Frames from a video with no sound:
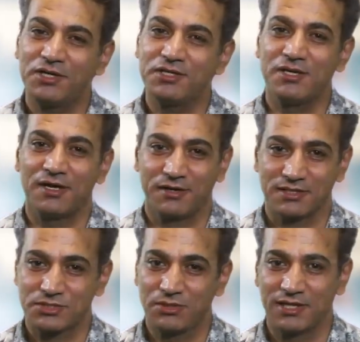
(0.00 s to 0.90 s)
you are
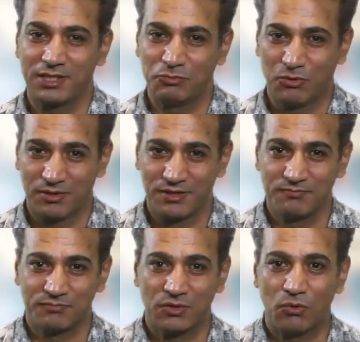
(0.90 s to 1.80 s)
curious to learn more
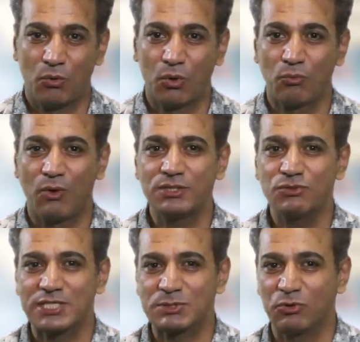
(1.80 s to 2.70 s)
or want
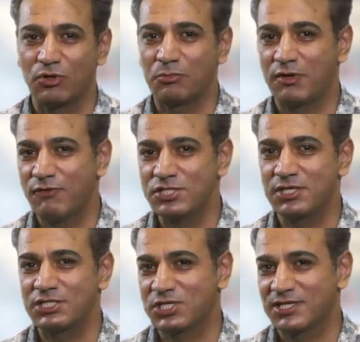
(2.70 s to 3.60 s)
to explore
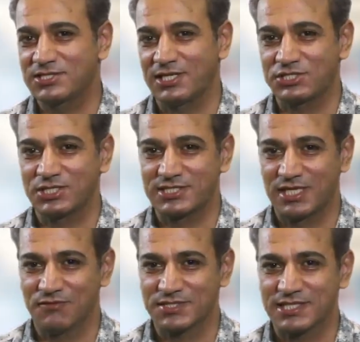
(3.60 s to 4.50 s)
professional gender selection
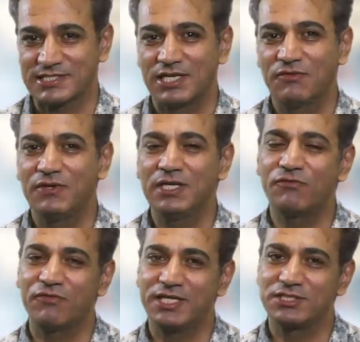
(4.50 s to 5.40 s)
services, feel
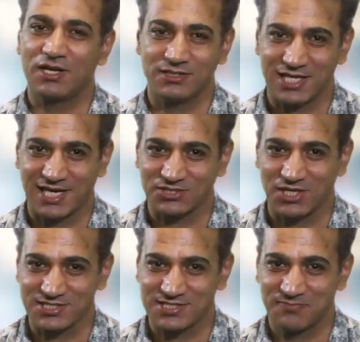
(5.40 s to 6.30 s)
free to contact
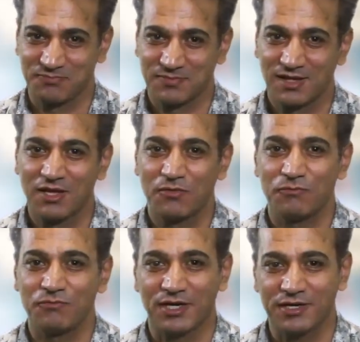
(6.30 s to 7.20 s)
us.
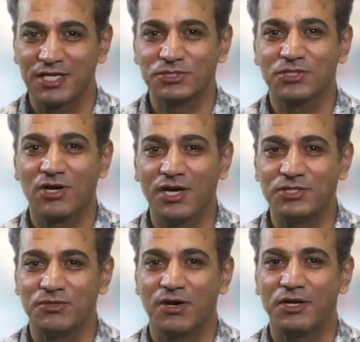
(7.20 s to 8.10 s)
We are here to guide
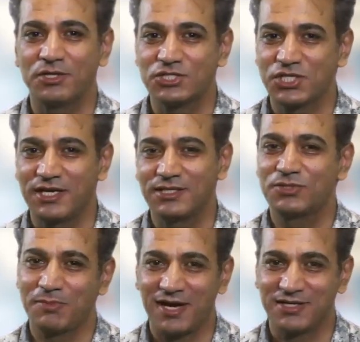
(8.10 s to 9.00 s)
you on your journey
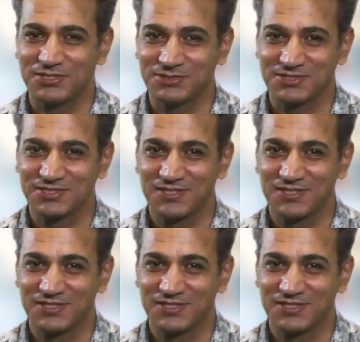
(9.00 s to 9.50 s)
to parenthood.